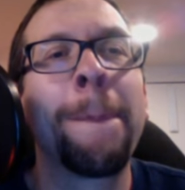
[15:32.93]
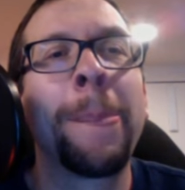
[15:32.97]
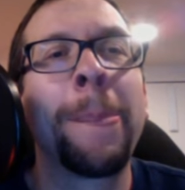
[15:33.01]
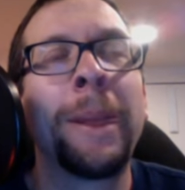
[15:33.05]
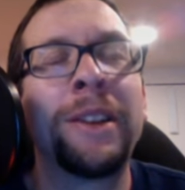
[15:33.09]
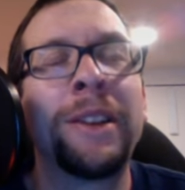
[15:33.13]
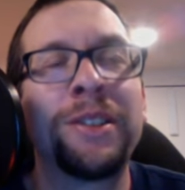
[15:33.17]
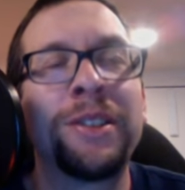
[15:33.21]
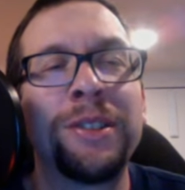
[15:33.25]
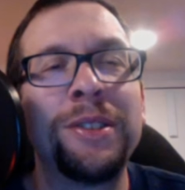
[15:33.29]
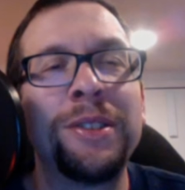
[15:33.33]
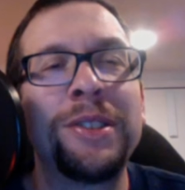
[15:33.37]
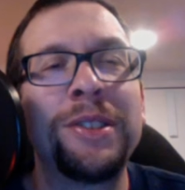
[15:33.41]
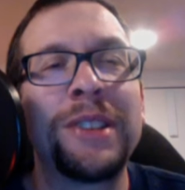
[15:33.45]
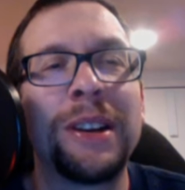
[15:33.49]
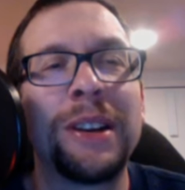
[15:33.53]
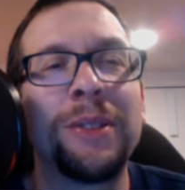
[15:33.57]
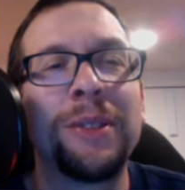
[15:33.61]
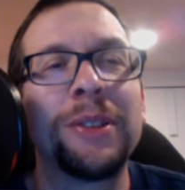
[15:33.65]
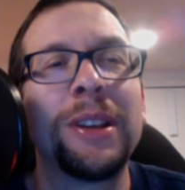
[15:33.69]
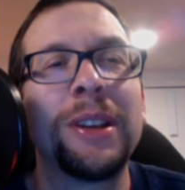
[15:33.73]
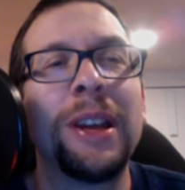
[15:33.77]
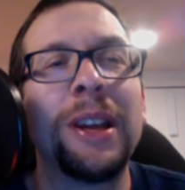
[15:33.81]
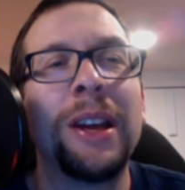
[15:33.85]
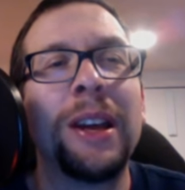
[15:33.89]
It turns
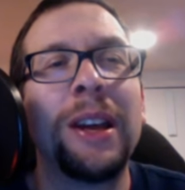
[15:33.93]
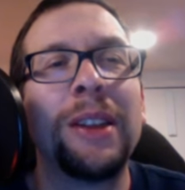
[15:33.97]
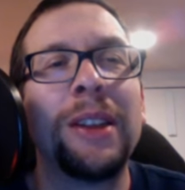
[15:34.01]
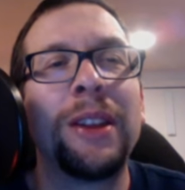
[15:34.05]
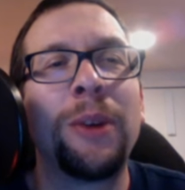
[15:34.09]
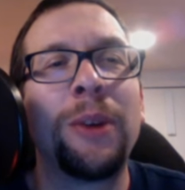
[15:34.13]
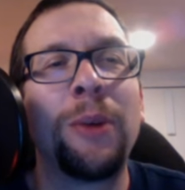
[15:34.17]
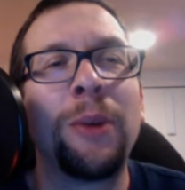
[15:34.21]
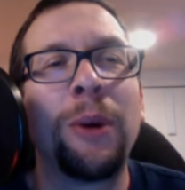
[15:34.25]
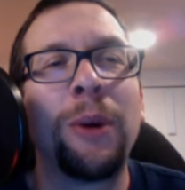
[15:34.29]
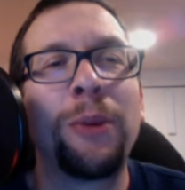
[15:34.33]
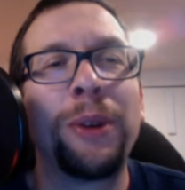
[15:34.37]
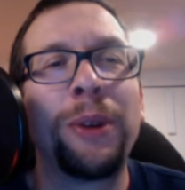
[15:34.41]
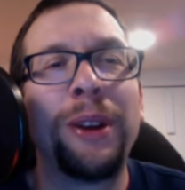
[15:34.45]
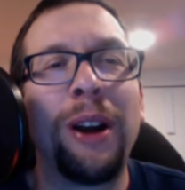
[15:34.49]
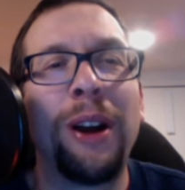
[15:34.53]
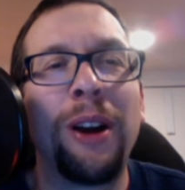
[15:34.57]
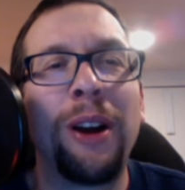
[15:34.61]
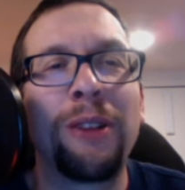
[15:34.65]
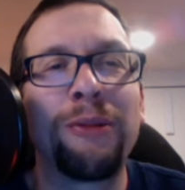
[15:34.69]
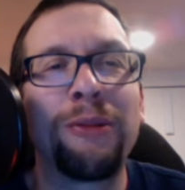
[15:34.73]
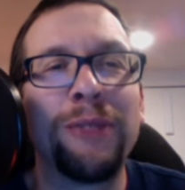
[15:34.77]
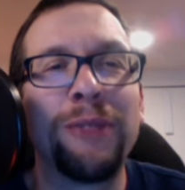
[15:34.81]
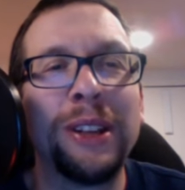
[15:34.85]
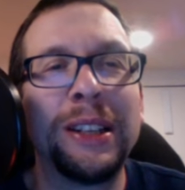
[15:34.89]
out that what we
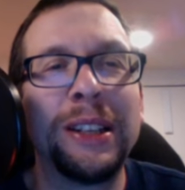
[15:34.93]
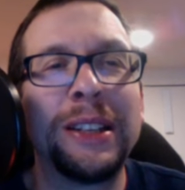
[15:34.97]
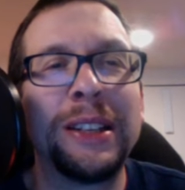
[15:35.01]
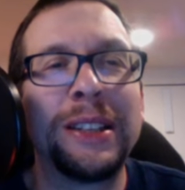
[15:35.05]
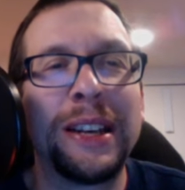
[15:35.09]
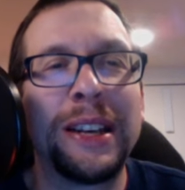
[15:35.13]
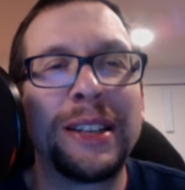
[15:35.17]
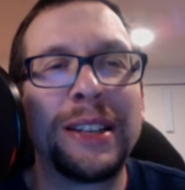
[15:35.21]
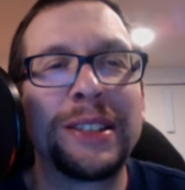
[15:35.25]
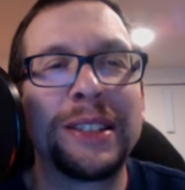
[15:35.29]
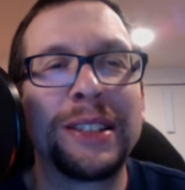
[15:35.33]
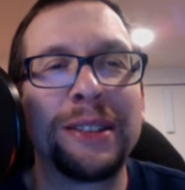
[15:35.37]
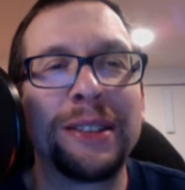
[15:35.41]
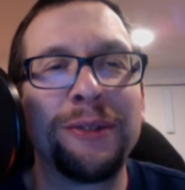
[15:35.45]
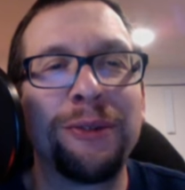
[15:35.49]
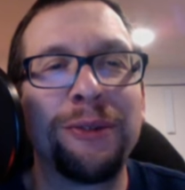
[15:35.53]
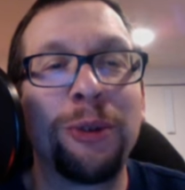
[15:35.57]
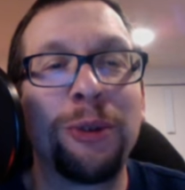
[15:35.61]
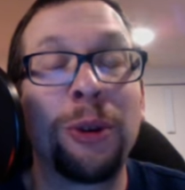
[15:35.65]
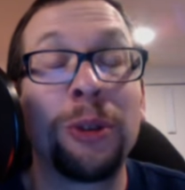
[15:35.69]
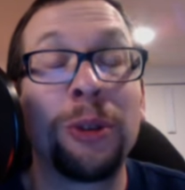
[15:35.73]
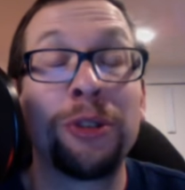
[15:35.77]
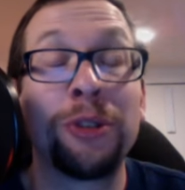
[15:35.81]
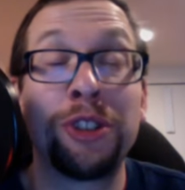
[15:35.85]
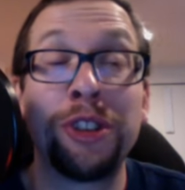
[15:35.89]
are really testing
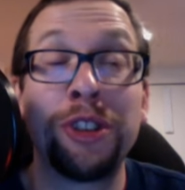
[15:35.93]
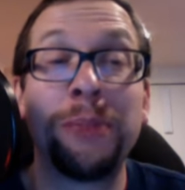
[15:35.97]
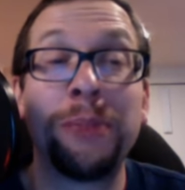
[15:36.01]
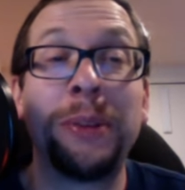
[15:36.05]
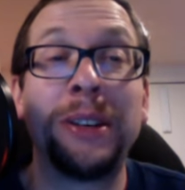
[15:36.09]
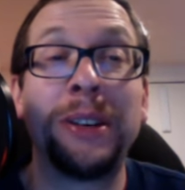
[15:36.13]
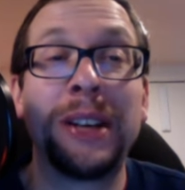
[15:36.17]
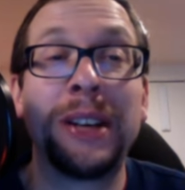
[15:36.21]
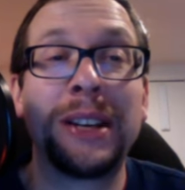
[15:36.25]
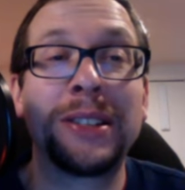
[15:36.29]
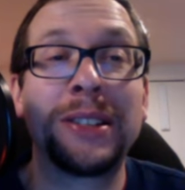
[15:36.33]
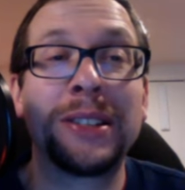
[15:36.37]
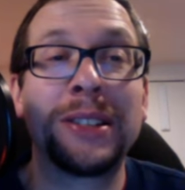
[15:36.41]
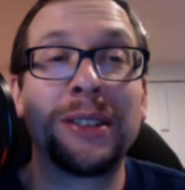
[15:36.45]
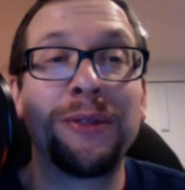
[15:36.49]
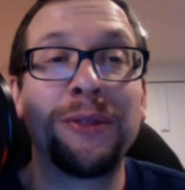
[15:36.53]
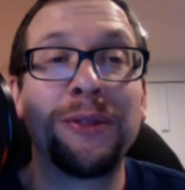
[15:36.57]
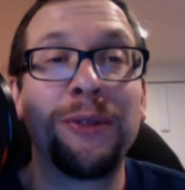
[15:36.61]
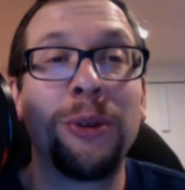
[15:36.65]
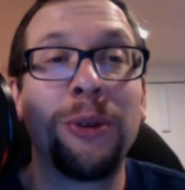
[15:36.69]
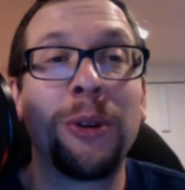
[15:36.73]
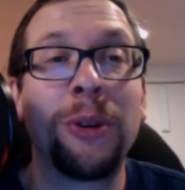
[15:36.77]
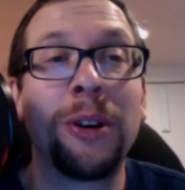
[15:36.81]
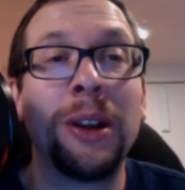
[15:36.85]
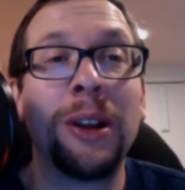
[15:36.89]
for, or should be testing
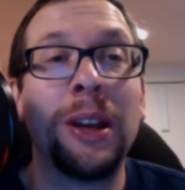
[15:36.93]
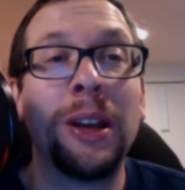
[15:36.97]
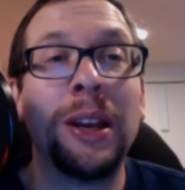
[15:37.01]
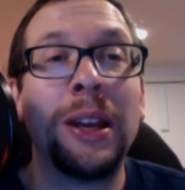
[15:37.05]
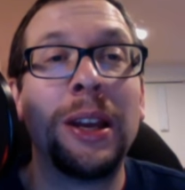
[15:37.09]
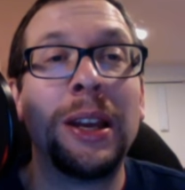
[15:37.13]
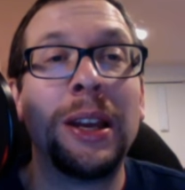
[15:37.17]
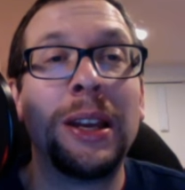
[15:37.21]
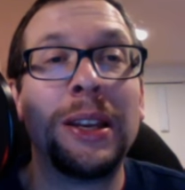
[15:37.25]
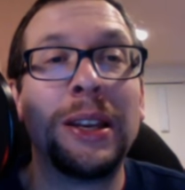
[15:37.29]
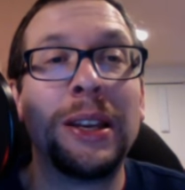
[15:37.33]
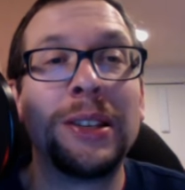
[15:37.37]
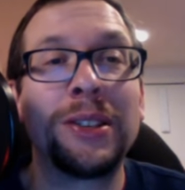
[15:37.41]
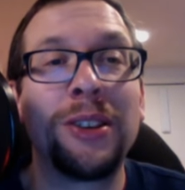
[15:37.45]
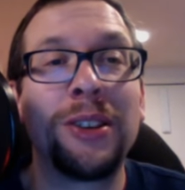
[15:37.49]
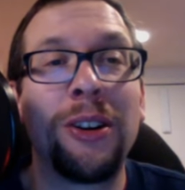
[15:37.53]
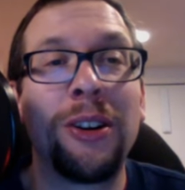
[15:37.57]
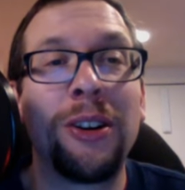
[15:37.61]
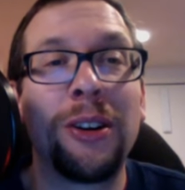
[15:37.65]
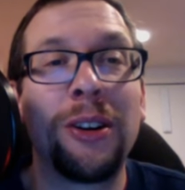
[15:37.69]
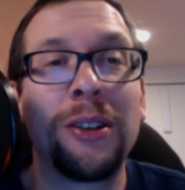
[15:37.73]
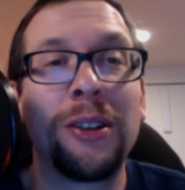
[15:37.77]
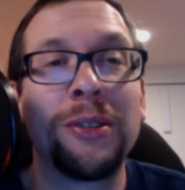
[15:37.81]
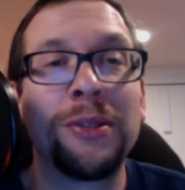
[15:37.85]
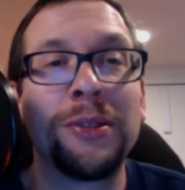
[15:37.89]
for, is
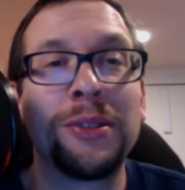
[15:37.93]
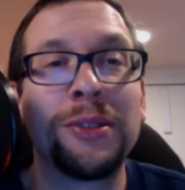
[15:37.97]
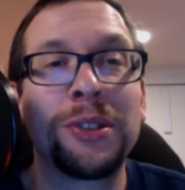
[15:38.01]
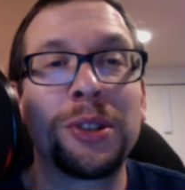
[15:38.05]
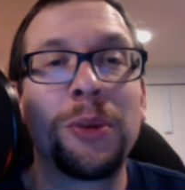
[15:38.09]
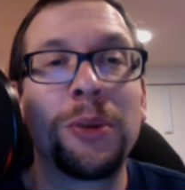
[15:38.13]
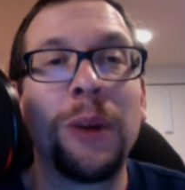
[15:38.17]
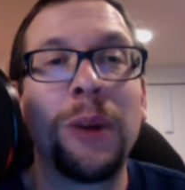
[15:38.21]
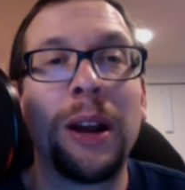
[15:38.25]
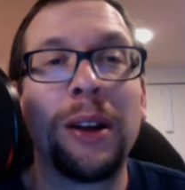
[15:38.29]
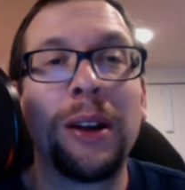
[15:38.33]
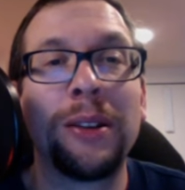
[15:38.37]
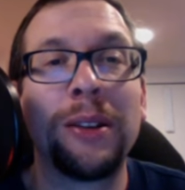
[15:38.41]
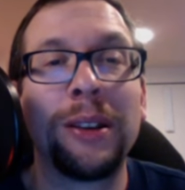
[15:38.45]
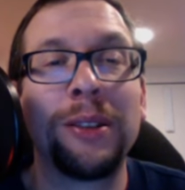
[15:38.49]
r squared.